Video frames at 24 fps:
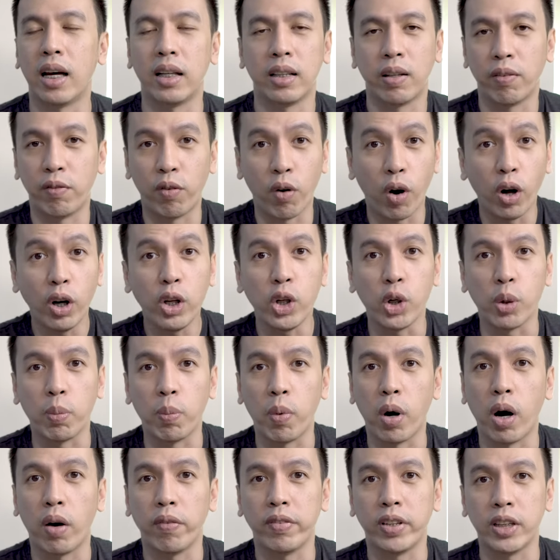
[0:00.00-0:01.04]
the
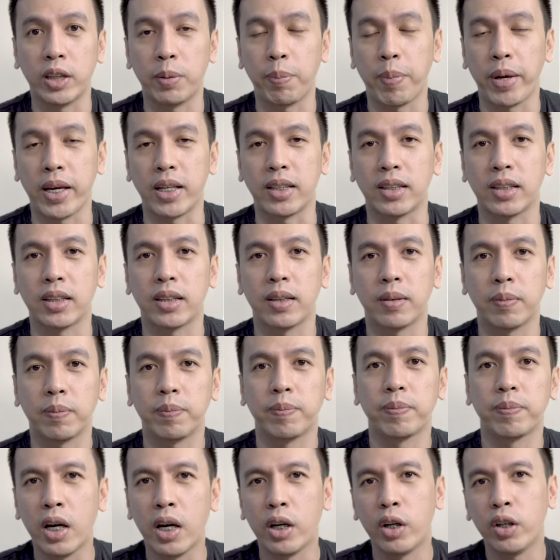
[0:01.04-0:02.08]
volume of the space
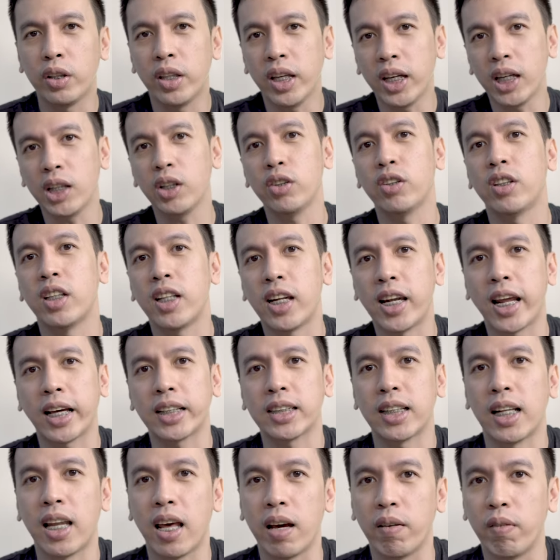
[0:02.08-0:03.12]
you take it to the
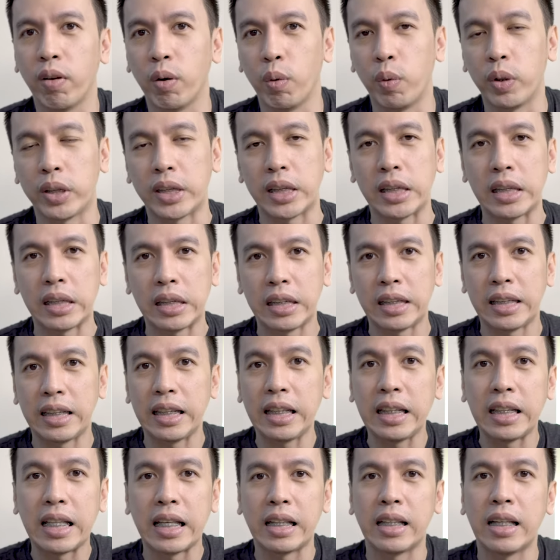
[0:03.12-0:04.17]
next level which is
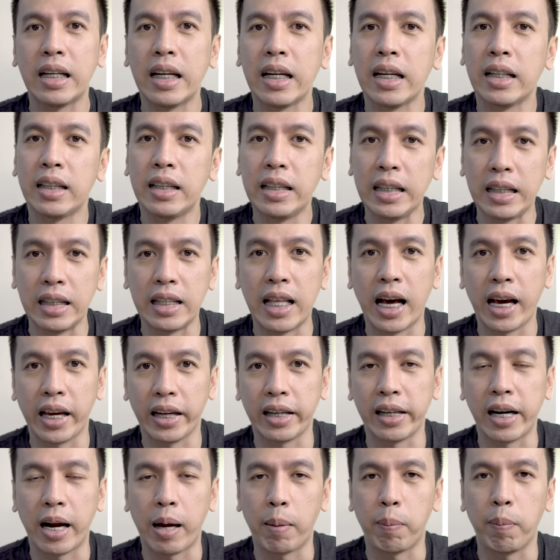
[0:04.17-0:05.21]
3D
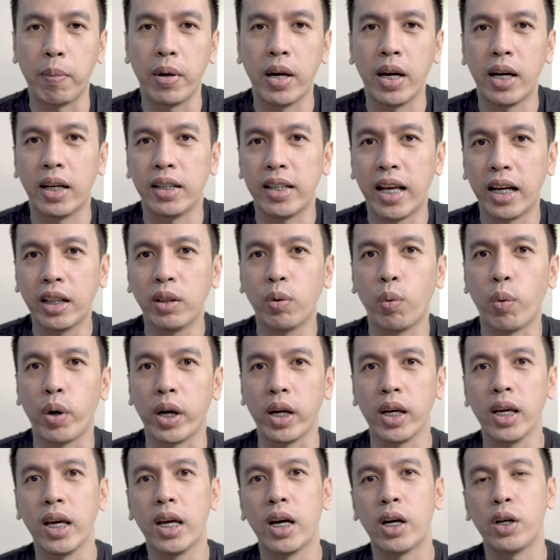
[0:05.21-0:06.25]
diagram that
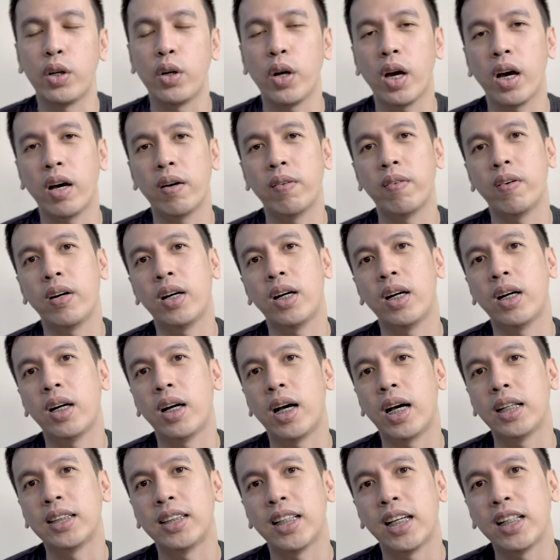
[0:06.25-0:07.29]
way you have
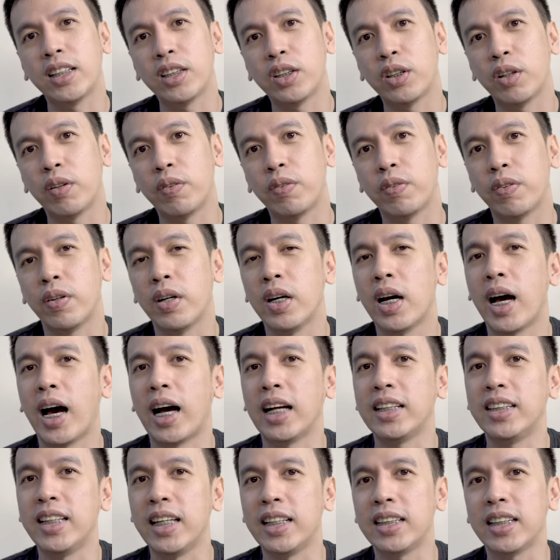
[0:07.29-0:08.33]
a, a sense of
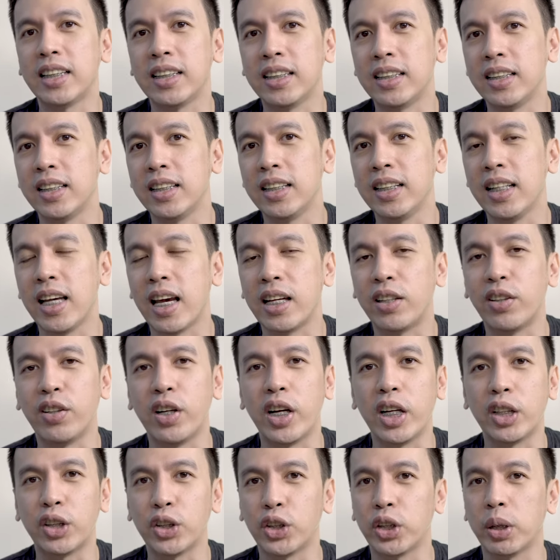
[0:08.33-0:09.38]
adjacency and
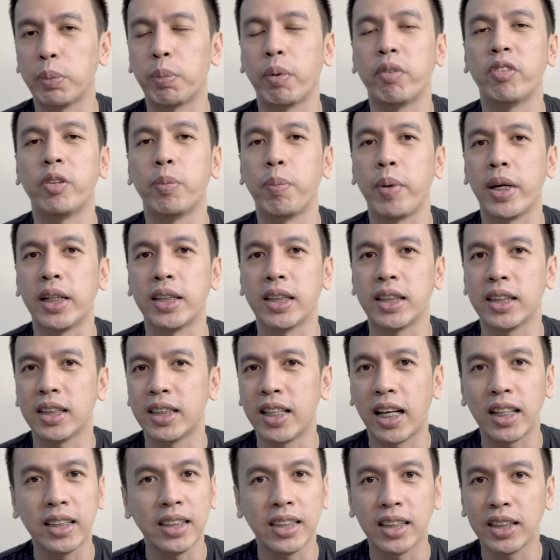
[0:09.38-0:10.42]
relationship of spaces
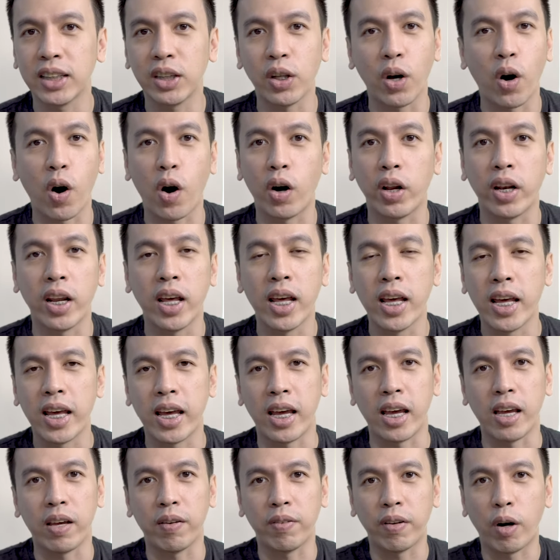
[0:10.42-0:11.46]
not just on
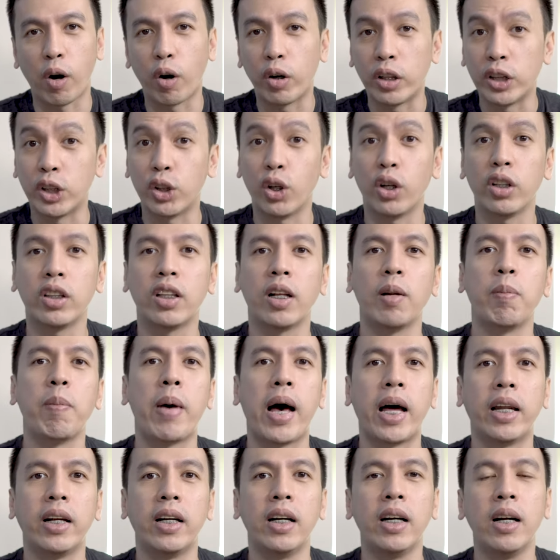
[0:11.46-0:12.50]
a horizontal
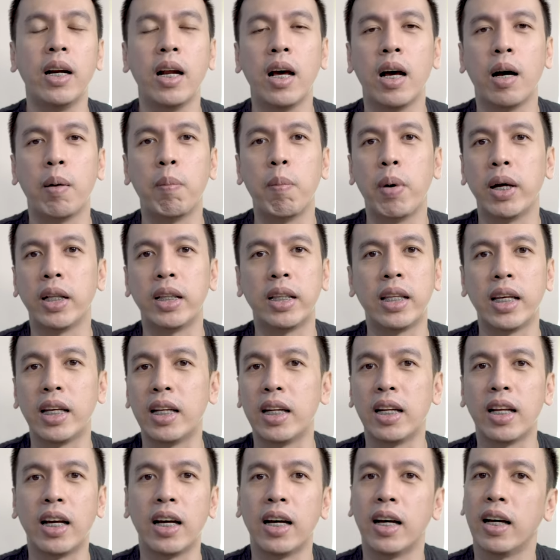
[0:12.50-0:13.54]
manner but
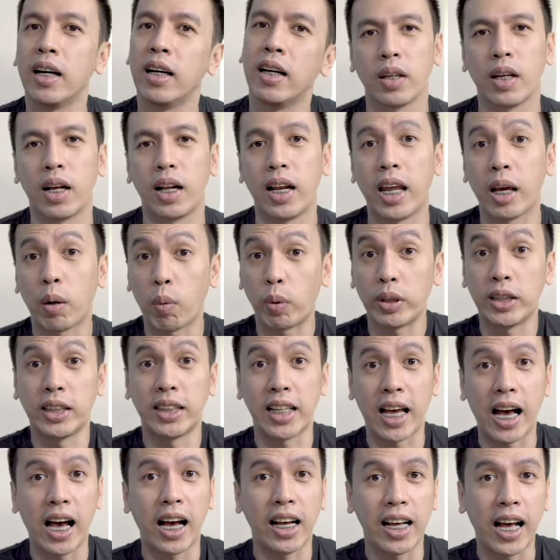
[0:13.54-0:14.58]
in a, like what
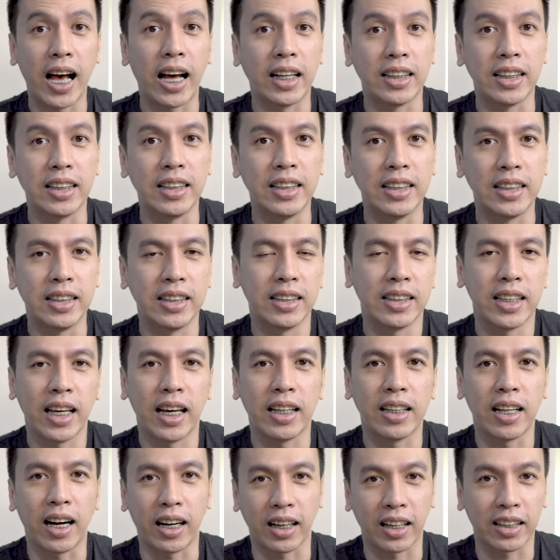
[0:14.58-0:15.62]
Zaha had
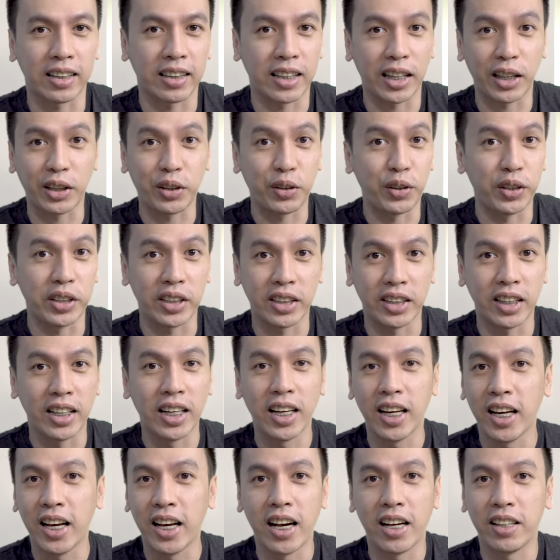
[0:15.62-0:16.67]
said architecture is
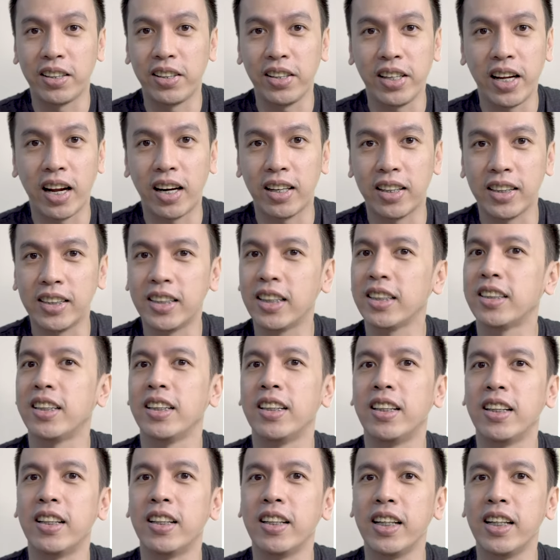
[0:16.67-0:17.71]

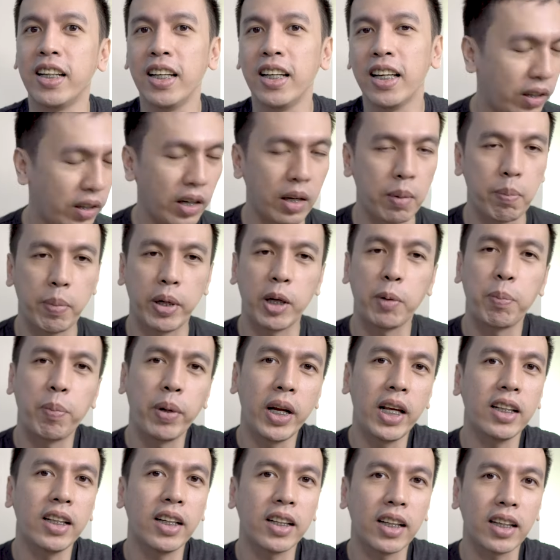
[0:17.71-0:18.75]
360 degree you can
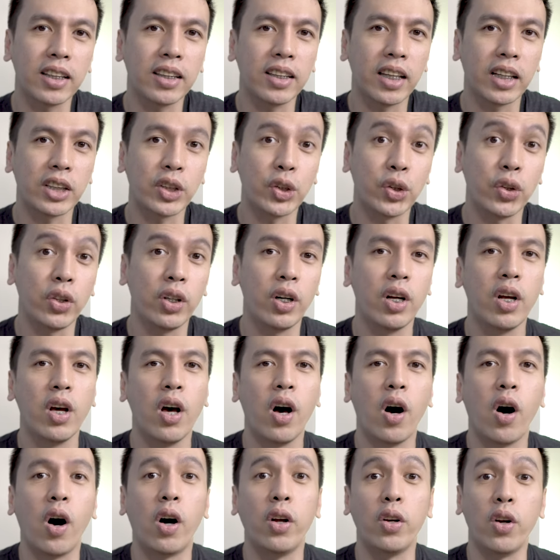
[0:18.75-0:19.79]
manipulate architecture
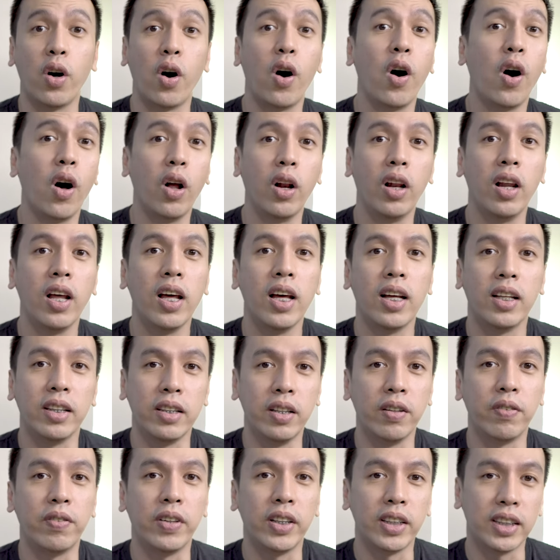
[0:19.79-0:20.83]
on all
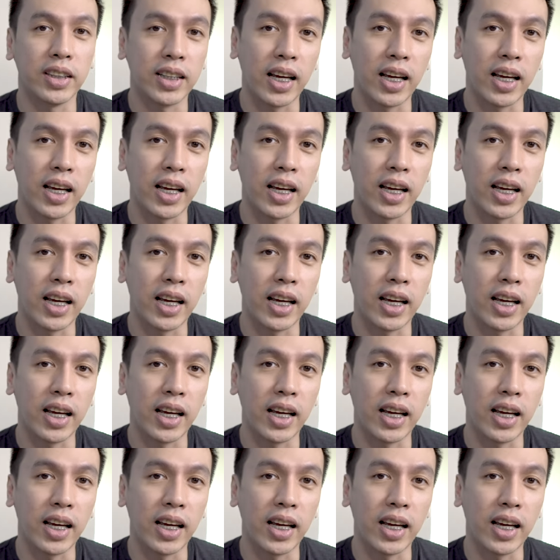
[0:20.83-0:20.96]
different